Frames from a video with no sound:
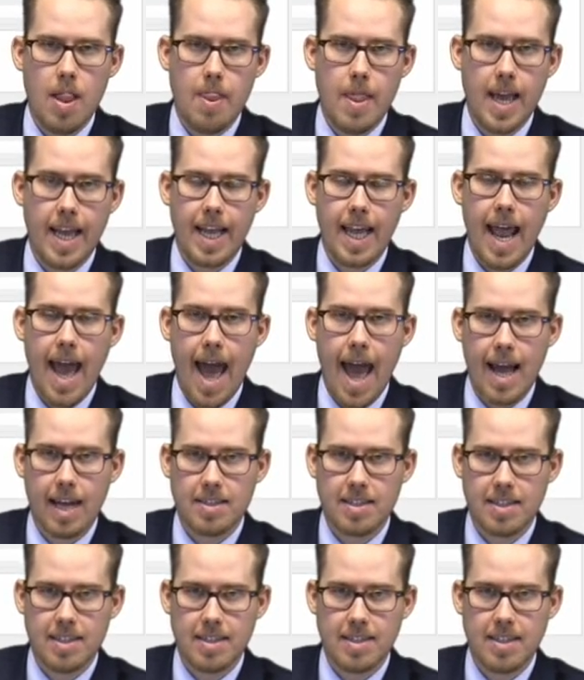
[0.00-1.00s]
They can
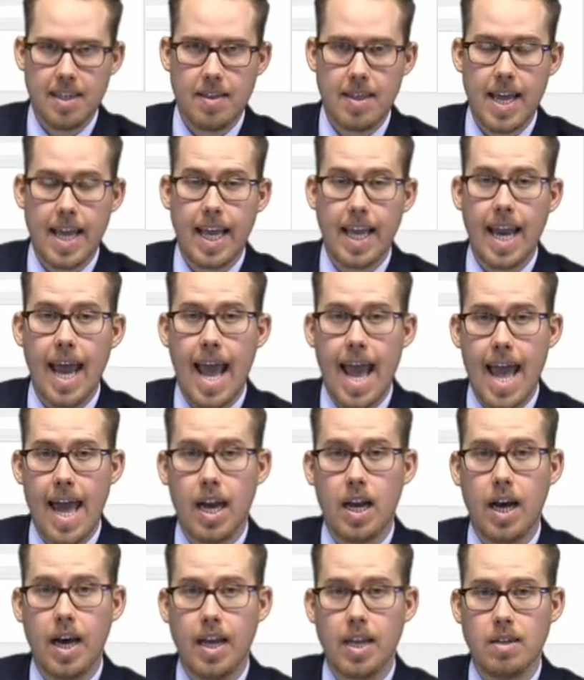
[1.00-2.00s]
access it. They can
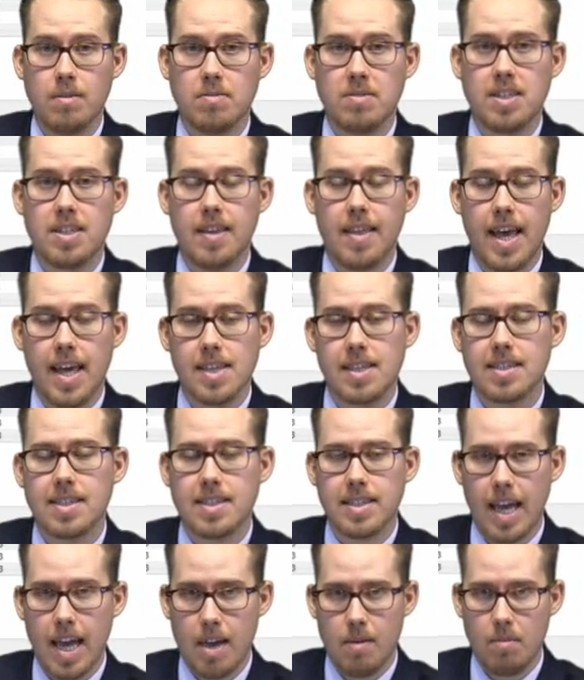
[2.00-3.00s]
add items to that
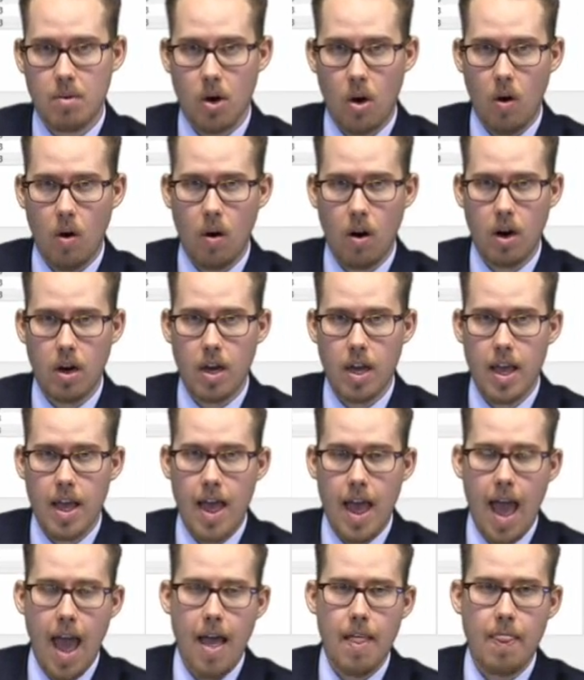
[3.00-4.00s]
same cart
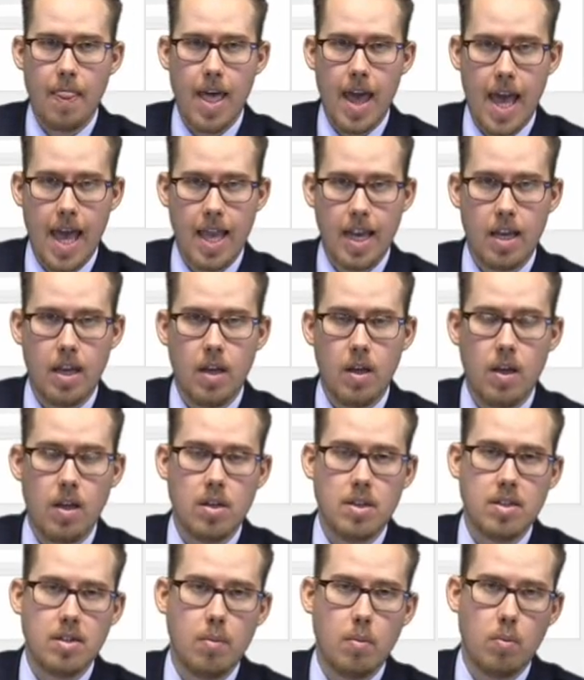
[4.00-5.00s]
and then
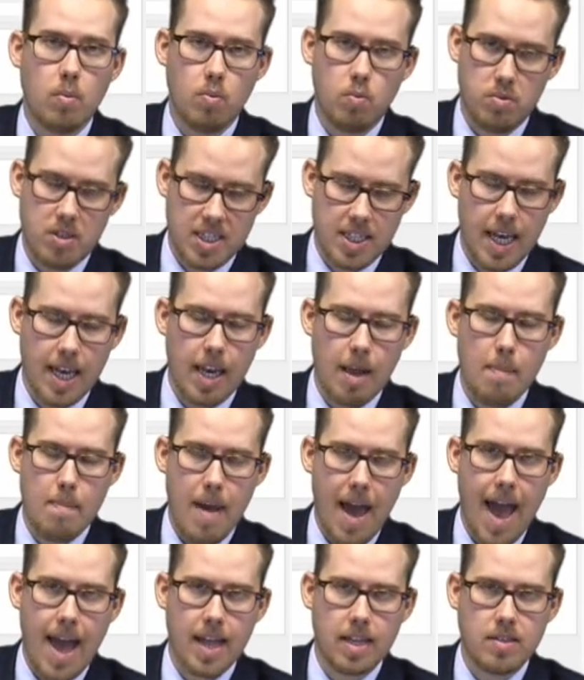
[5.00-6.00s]
send it
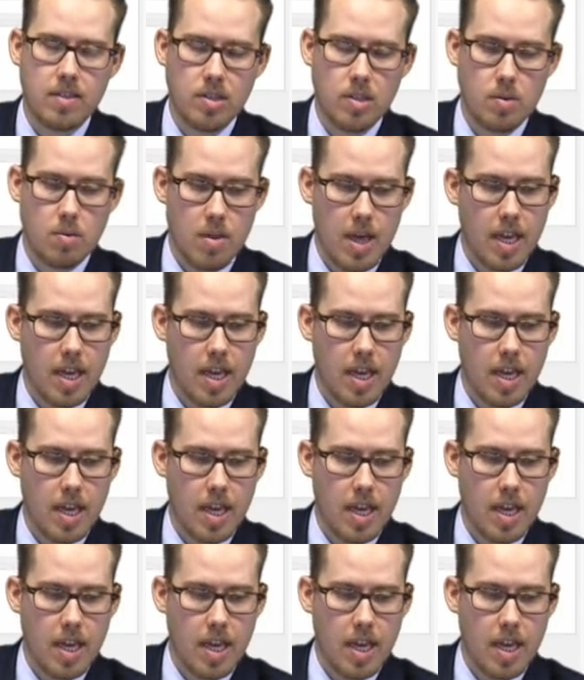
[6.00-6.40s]
back to you.